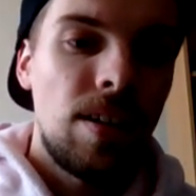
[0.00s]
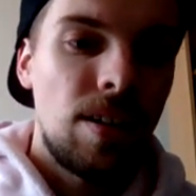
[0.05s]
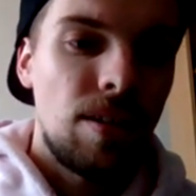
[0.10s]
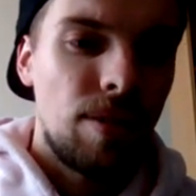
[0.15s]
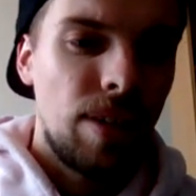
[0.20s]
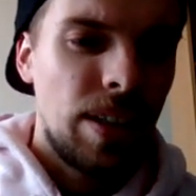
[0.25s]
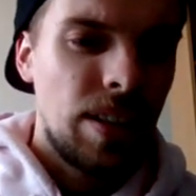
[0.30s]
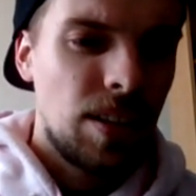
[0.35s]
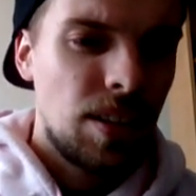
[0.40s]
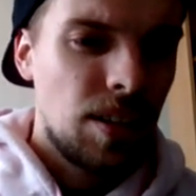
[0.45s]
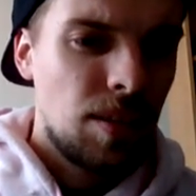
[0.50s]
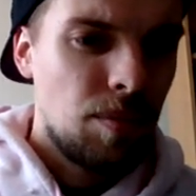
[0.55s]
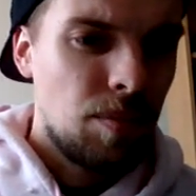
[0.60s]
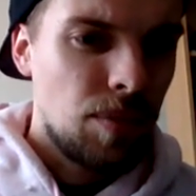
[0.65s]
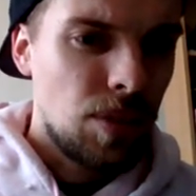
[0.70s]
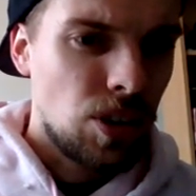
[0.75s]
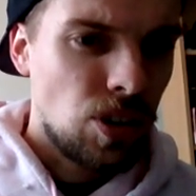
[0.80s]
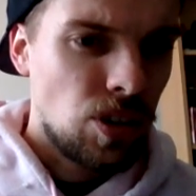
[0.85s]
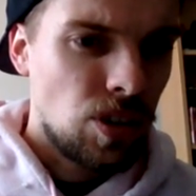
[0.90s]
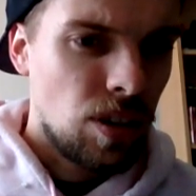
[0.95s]
Right,
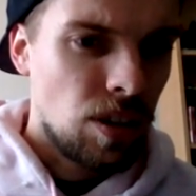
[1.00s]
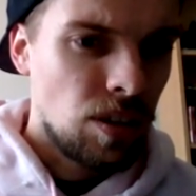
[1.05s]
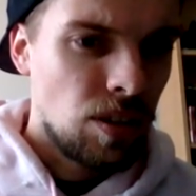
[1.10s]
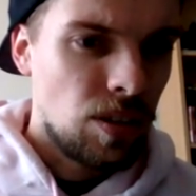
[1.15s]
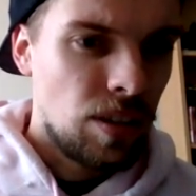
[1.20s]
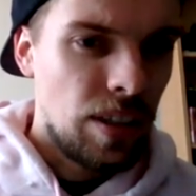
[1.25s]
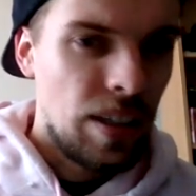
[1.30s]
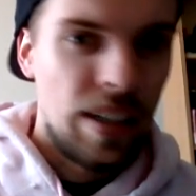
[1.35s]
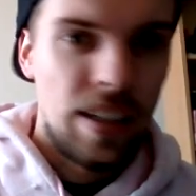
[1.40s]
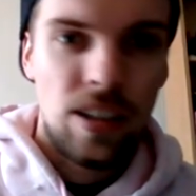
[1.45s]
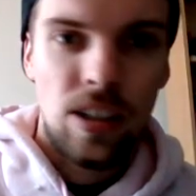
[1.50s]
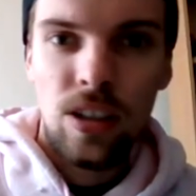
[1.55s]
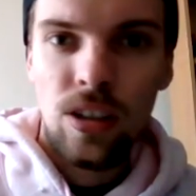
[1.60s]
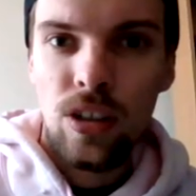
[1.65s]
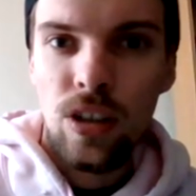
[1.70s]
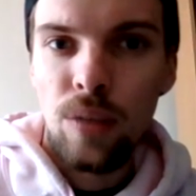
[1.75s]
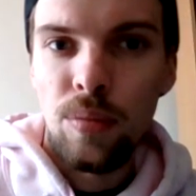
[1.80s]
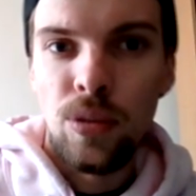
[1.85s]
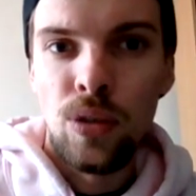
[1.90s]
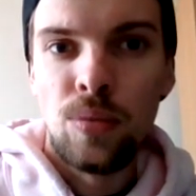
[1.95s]
because you
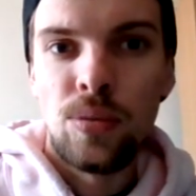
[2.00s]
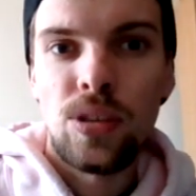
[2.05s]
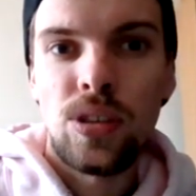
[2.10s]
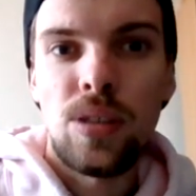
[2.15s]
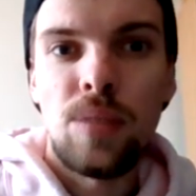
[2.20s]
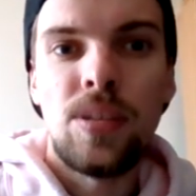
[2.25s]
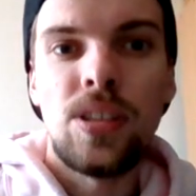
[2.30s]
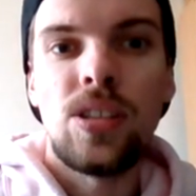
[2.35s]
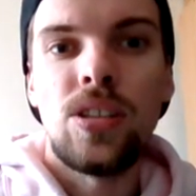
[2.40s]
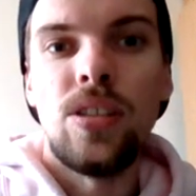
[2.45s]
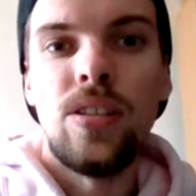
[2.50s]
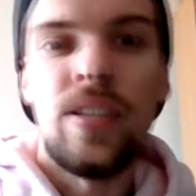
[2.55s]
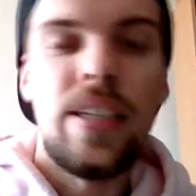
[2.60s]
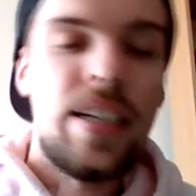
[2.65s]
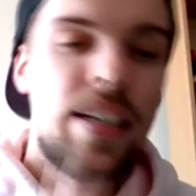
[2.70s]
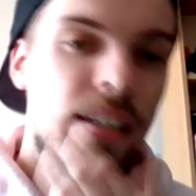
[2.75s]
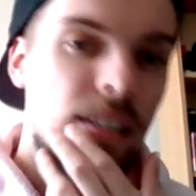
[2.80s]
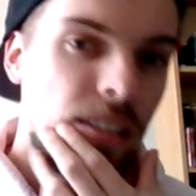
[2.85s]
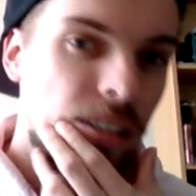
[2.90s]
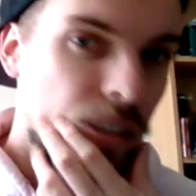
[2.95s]
can't be normal summoned. So
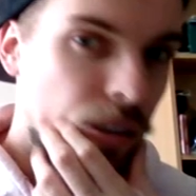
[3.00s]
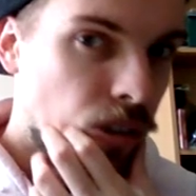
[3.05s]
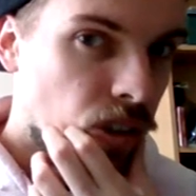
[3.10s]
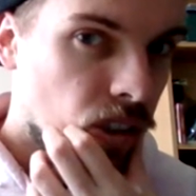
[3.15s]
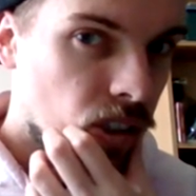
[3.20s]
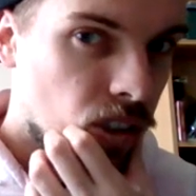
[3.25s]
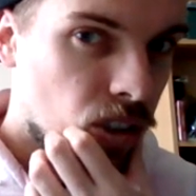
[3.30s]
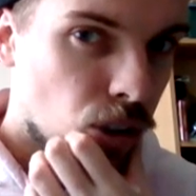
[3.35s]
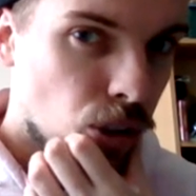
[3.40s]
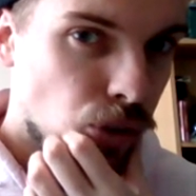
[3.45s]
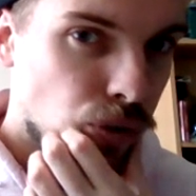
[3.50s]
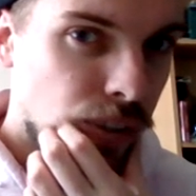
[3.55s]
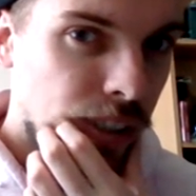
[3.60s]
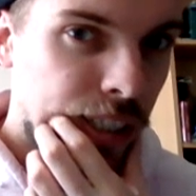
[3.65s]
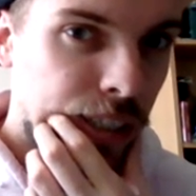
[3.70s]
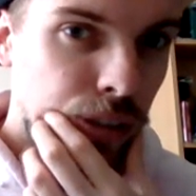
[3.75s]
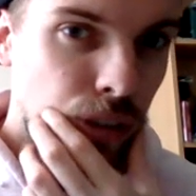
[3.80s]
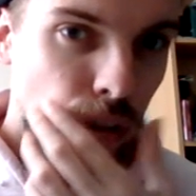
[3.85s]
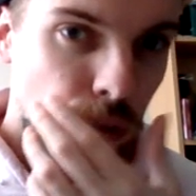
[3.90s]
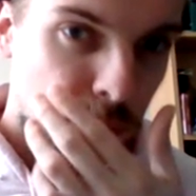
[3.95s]
yeah, those are the targets for the
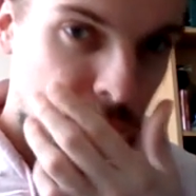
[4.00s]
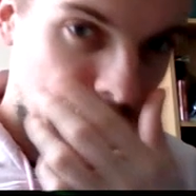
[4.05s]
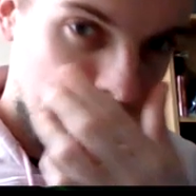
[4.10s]
Chaos